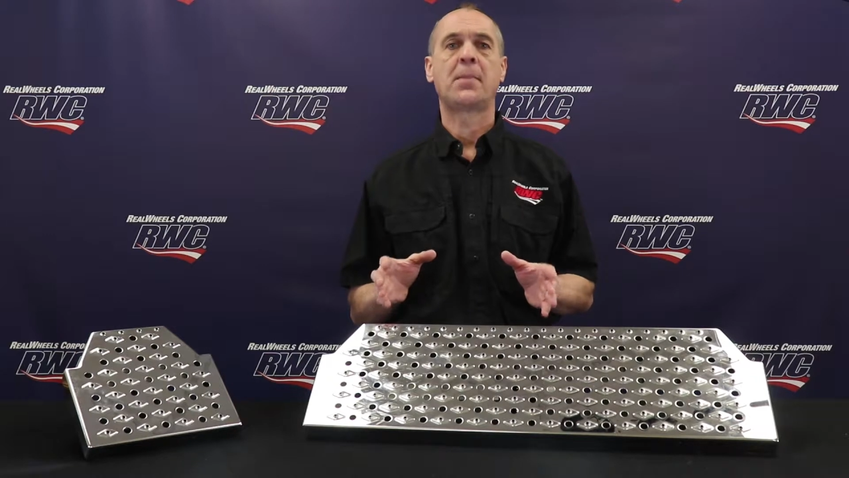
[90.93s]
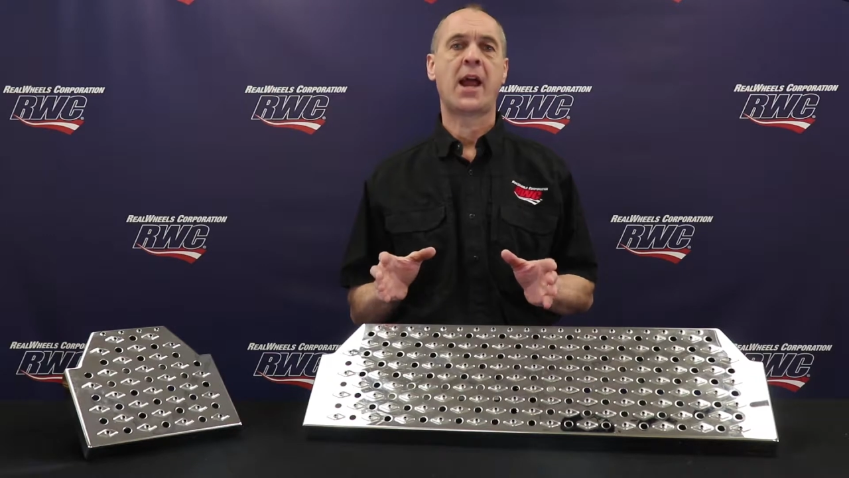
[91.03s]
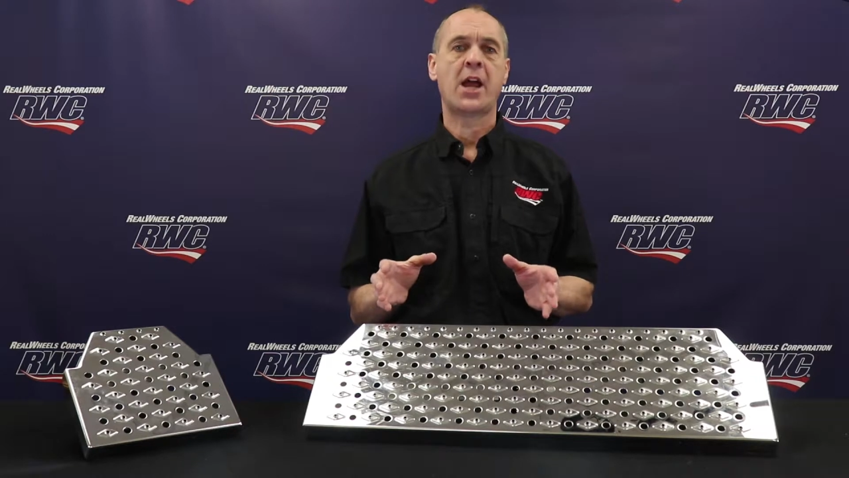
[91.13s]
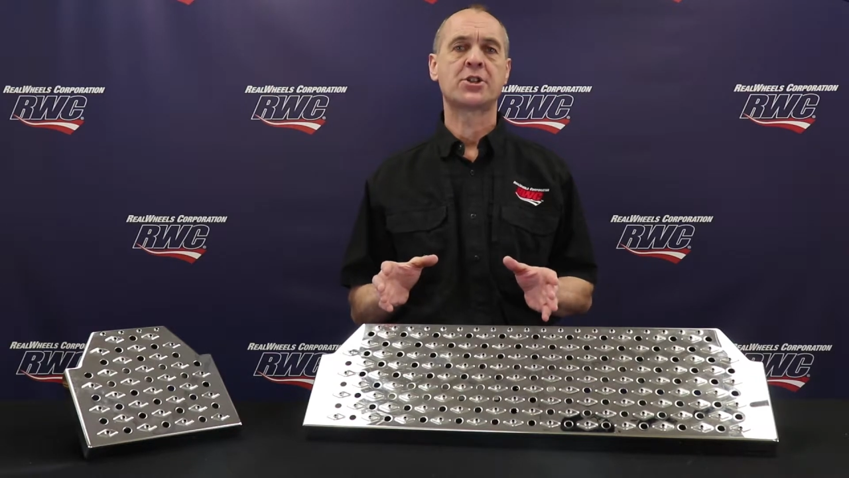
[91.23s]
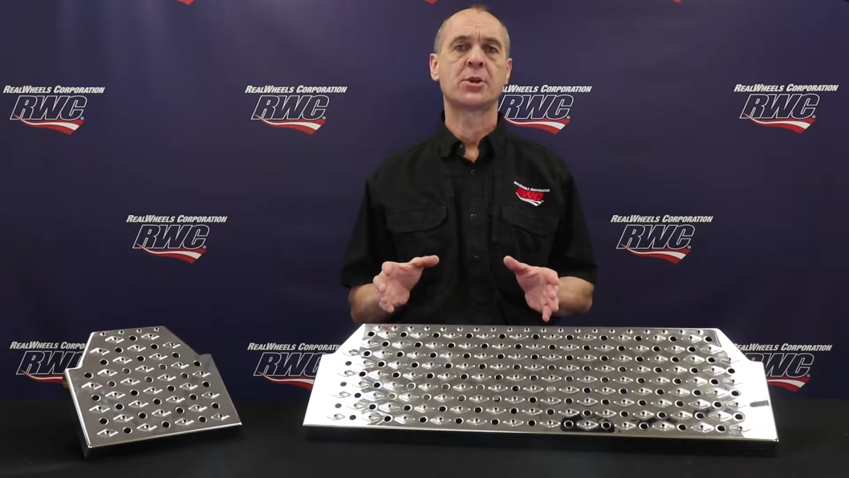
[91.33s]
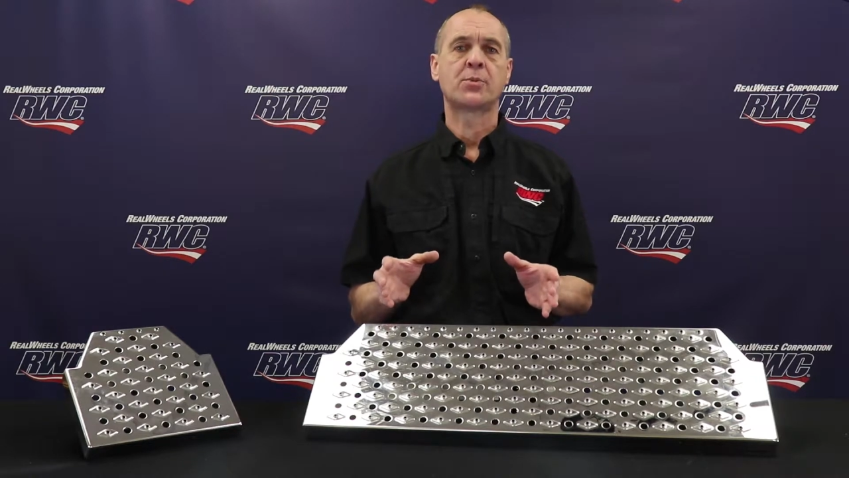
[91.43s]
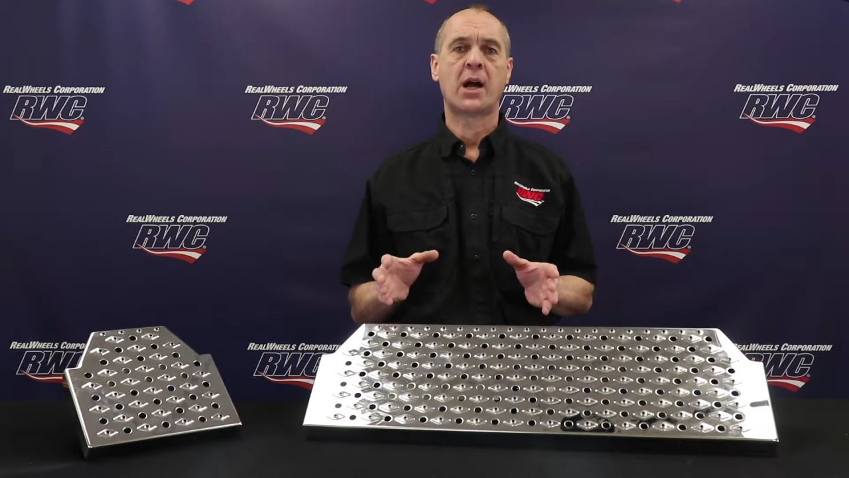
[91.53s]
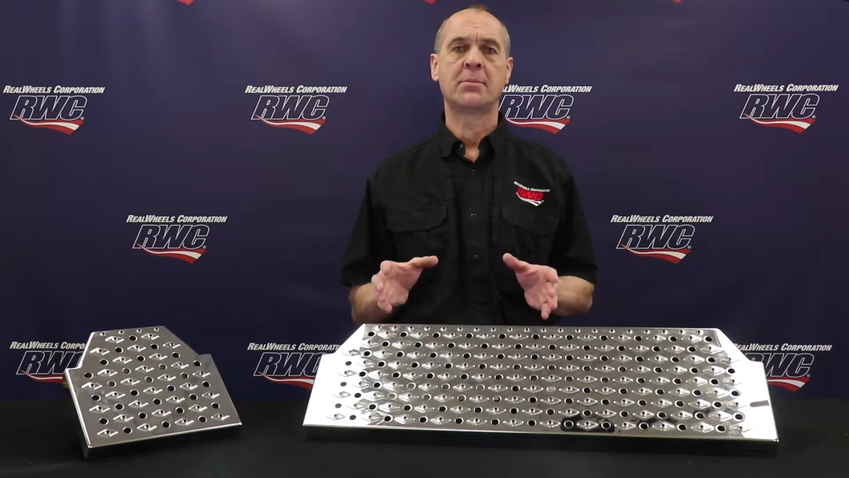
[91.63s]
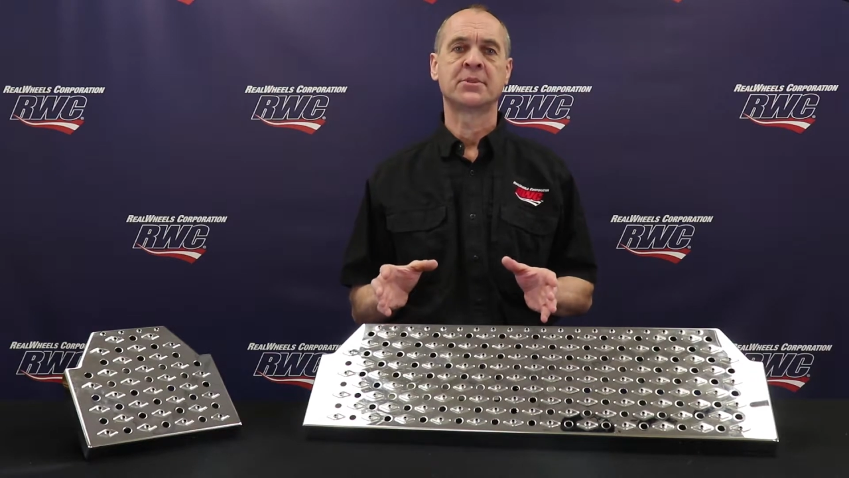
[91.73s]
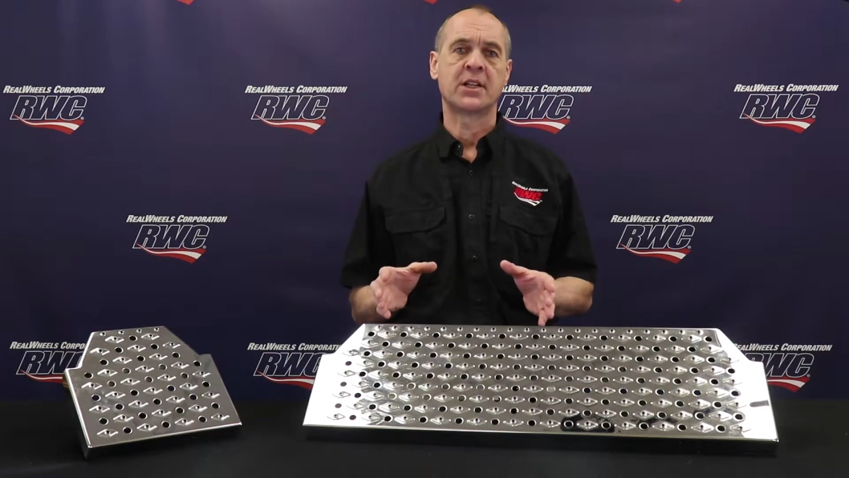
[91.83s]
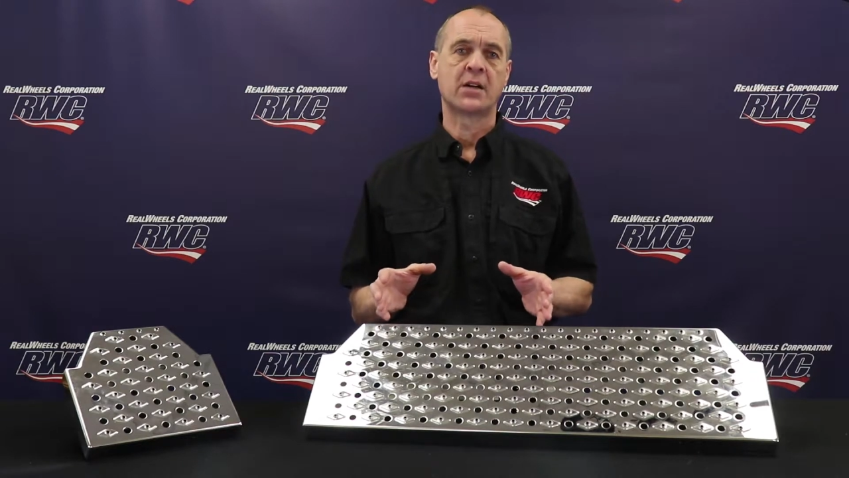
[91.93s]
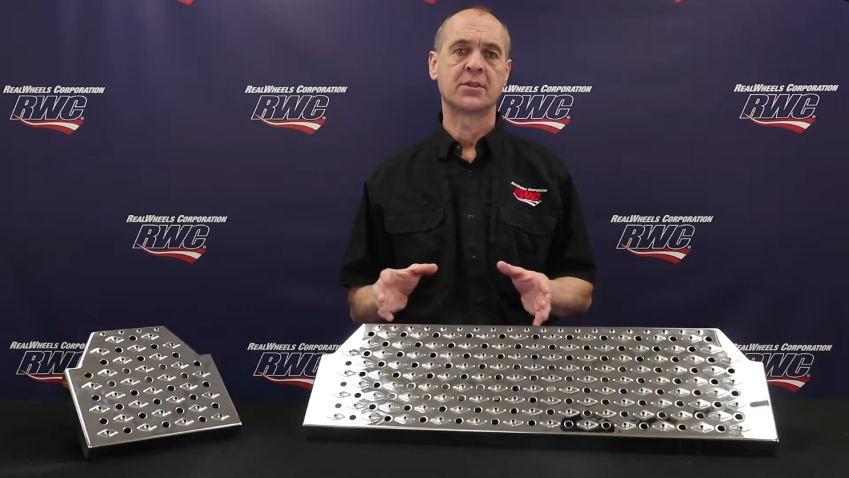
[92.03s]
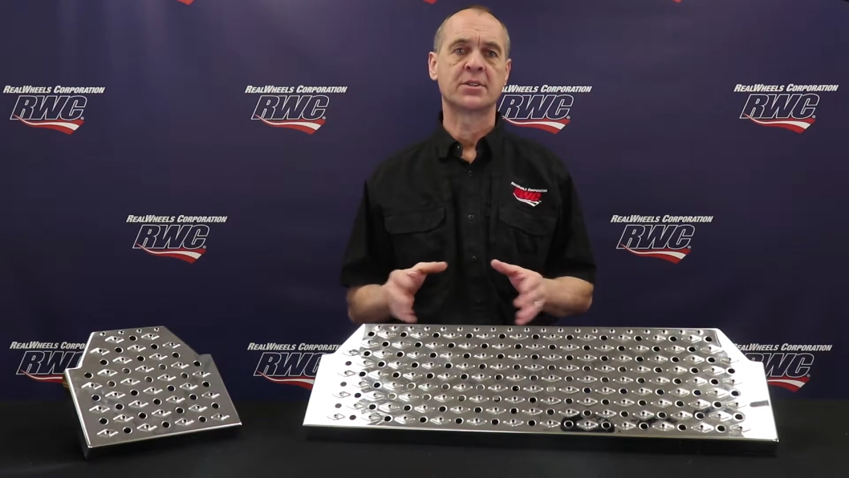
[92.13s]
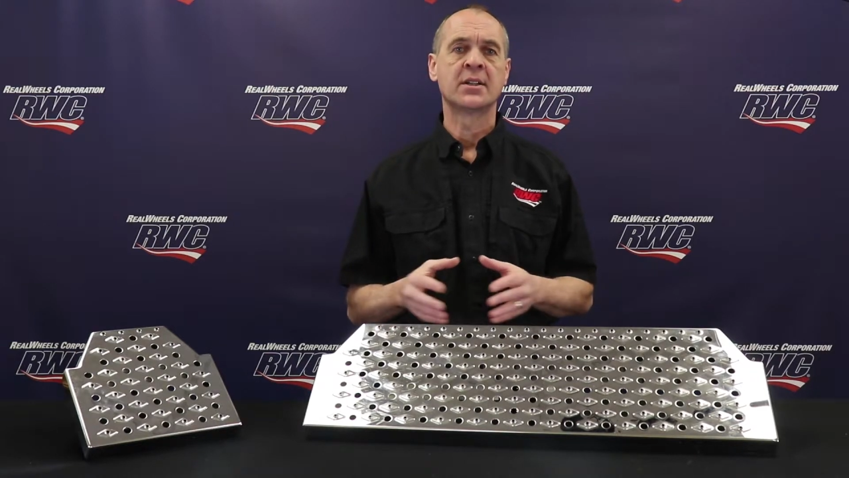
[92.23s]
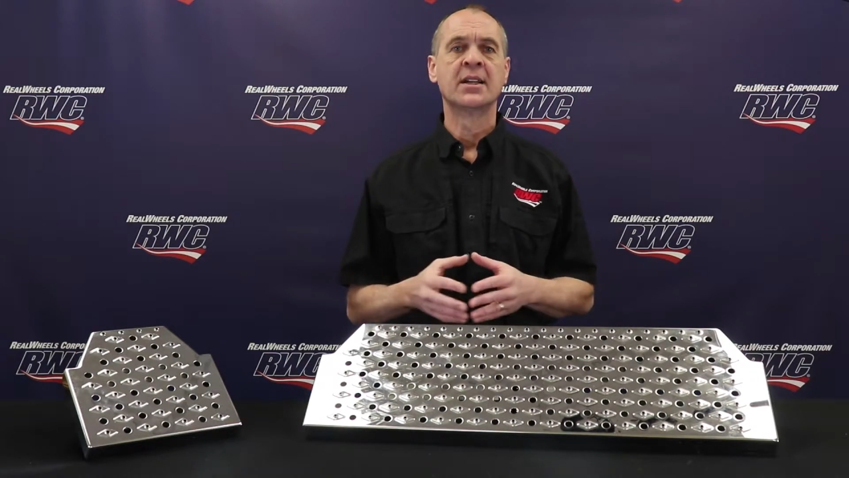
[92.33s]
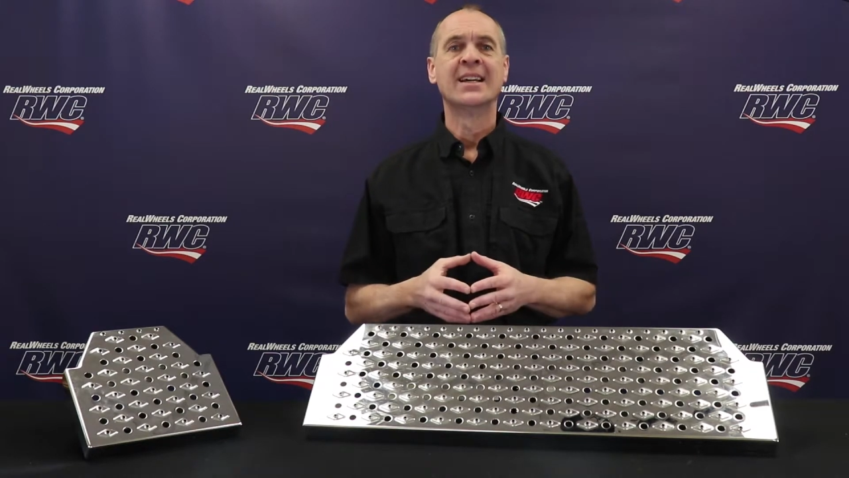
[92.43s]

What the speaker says: passionate problem solvers,